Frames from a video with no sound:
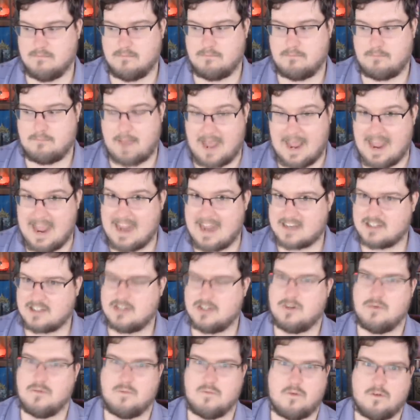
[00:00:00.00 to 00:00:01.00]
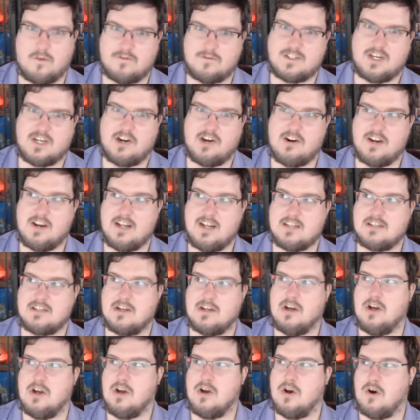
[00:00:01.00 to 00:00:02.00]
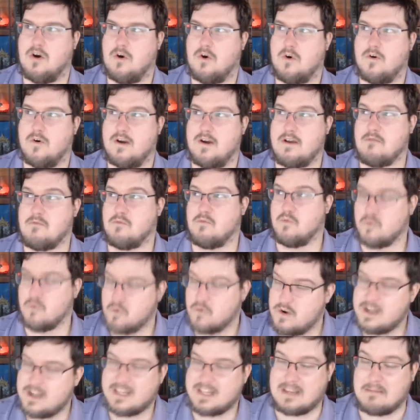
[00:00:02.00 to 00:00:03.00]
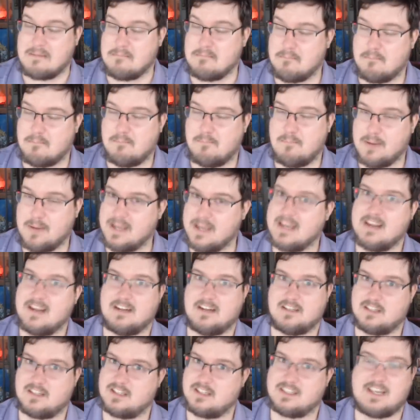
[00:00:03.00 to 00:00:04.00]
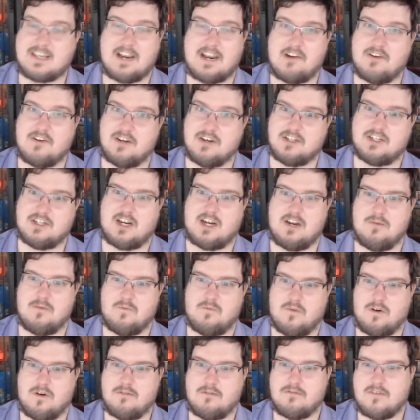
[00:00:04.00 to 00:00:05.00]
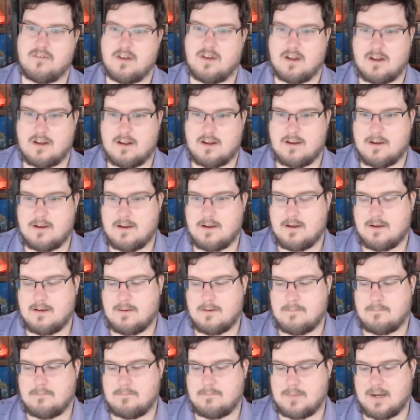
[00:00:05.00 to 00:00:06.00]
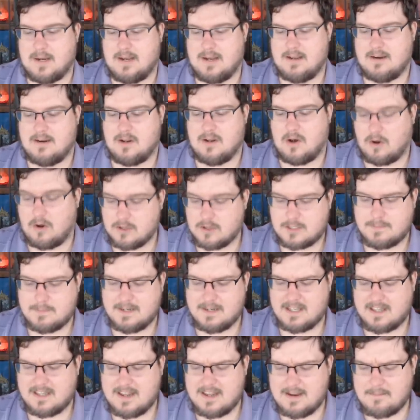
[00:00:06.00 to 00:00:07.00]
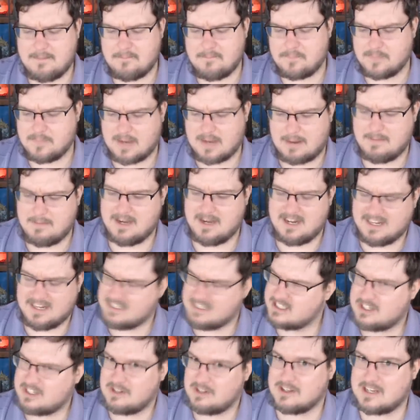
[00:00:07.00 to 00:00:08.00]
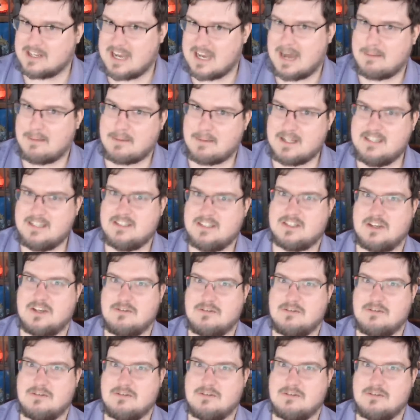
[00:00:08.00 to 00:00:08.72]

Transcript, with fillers: packed wolf chariot or a really big, scary giant wolf. But ultimately, I mean, he is still a goblin, so